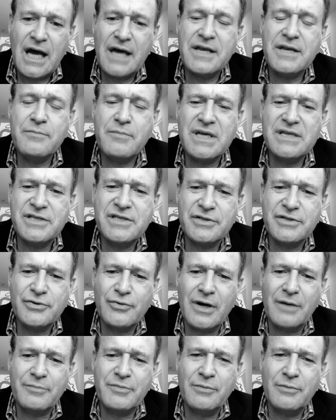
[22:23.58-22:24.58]
I didn't mean to
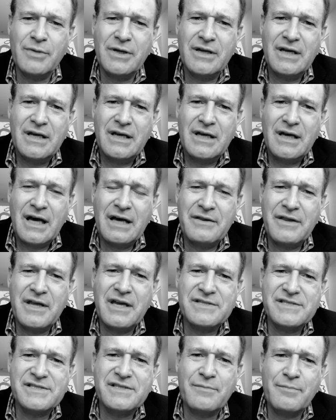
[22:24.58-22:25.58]
interrupt you, but I
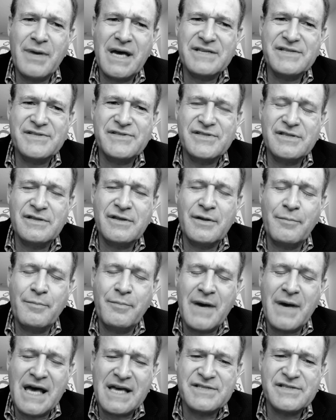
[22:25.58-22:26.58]
think it's the
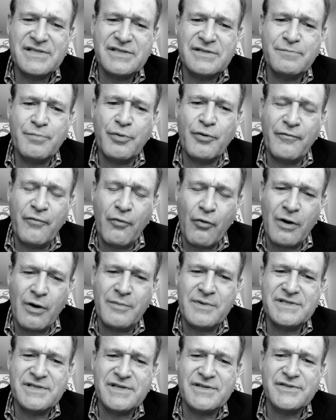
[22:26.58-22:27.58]
best
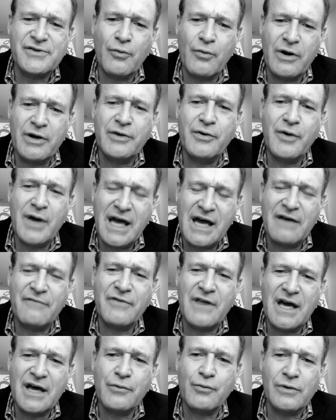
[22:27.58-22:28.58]
performances are where you have
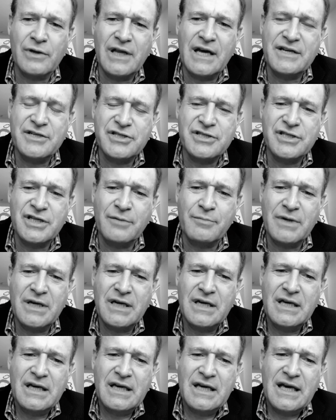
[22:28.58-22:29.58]
that relationship.
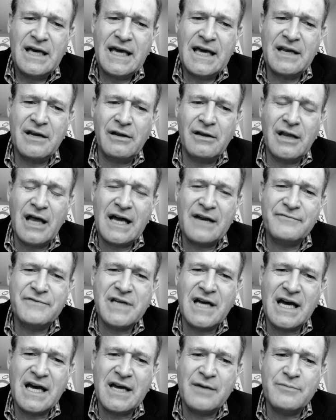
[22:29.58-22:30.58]
And a lot of
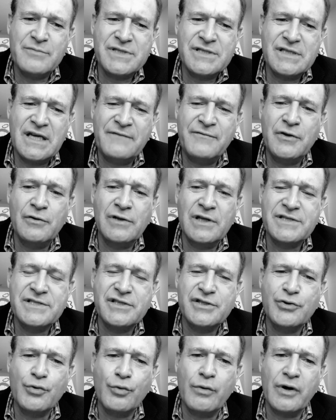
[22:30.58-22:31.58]
times, if you
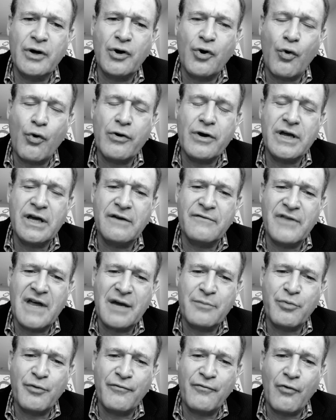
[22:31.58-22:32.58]
listen to a recording of
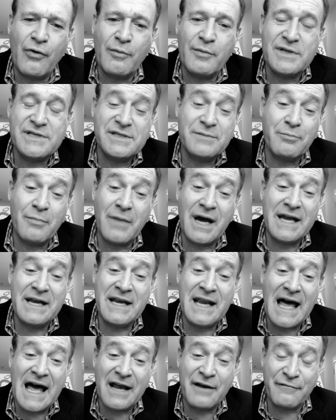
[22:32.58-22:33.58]
that performance, it might
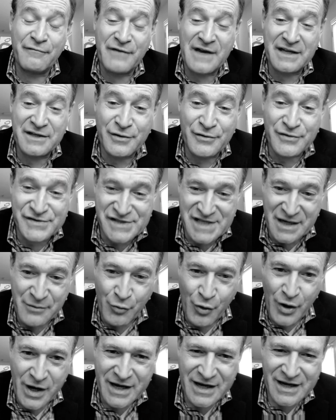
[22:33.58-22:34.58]
not affect you the
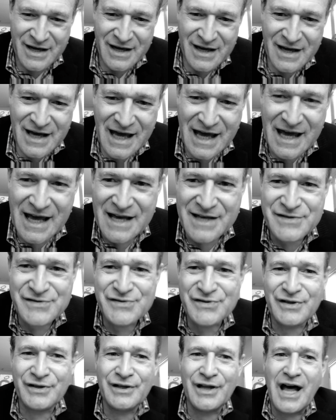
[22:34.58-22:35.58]
same way
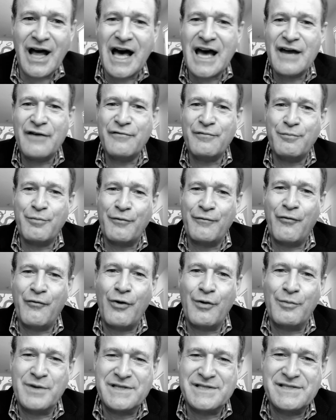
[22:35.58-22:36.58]
as the live
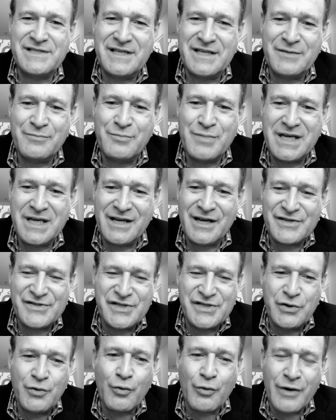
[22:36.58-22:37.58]
performance did,
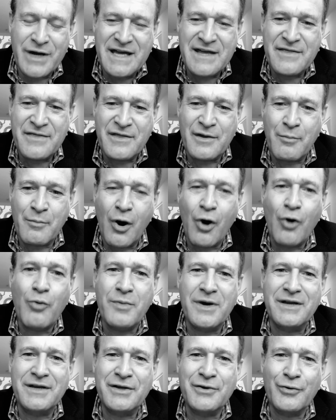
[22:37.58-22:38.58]
because you were in the
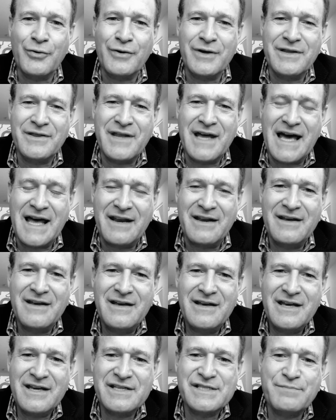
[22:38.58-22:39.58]
moment, you were in that
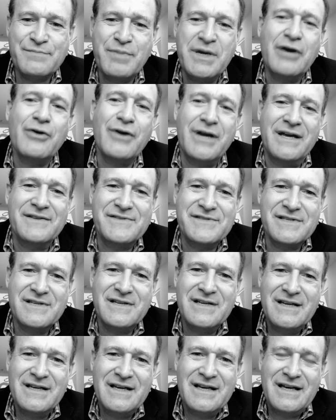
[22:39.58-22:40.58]

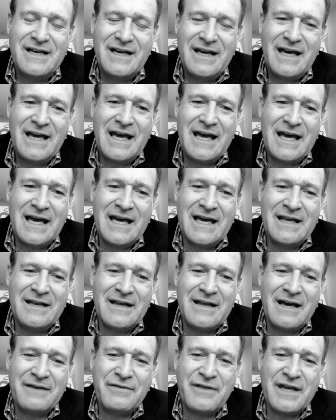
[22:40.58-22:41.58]
experience. Yeah.
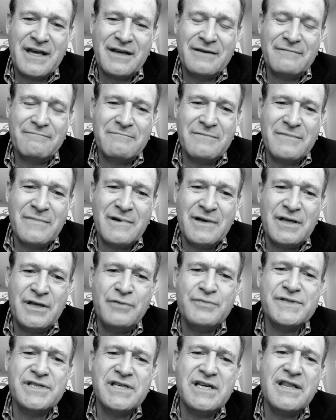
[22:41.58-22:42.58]
And I think
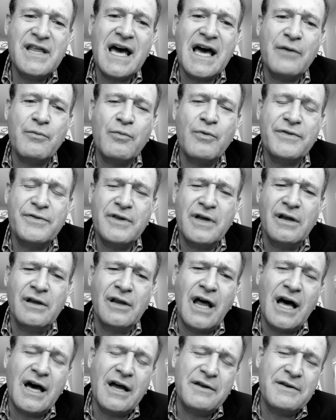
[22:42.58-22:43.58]
you see that with a
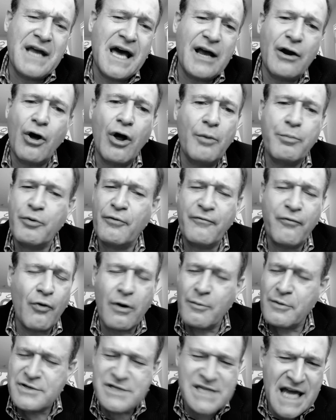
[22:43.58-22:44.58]
lot. Not all
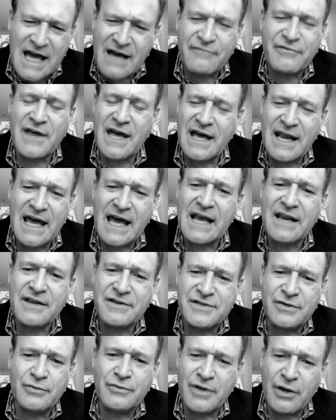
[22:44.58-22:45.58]
performers have that
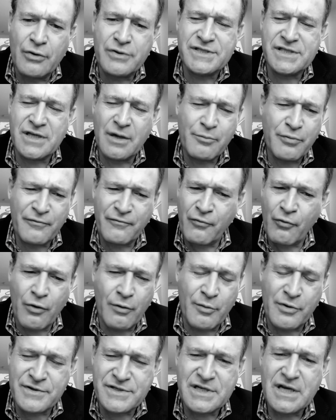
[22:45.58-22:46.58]
attitude. There are some
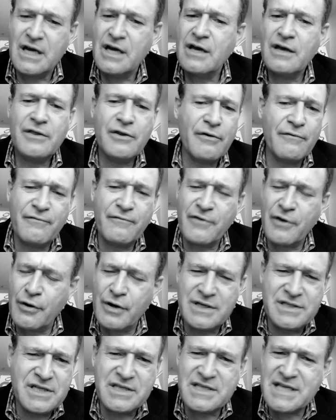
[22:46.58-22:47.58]
performers, they're
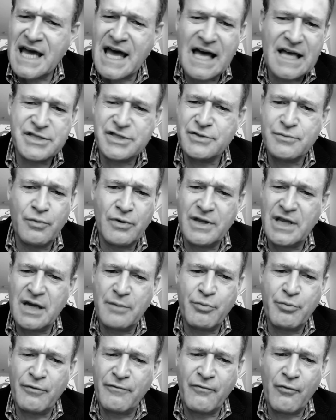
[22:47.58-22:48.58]
very detached when
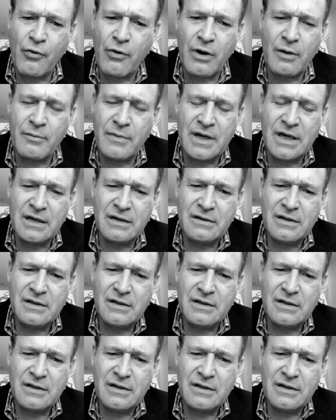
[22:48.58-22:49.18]
they perform.